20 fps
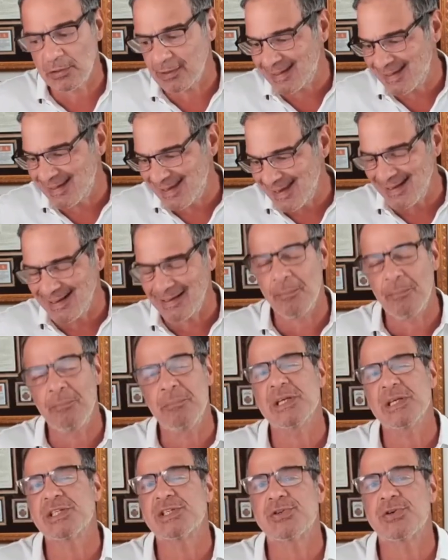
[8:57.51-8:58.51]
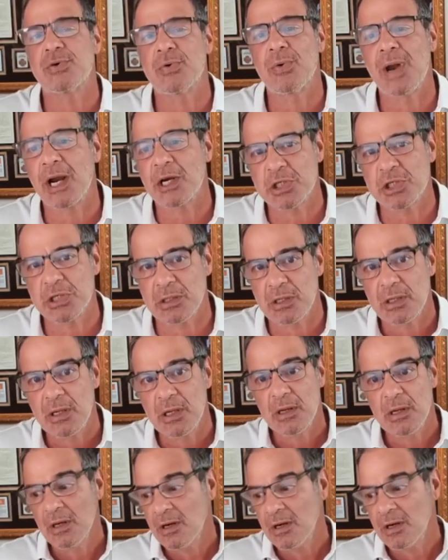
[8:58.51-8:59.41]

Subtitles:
Again, misdirection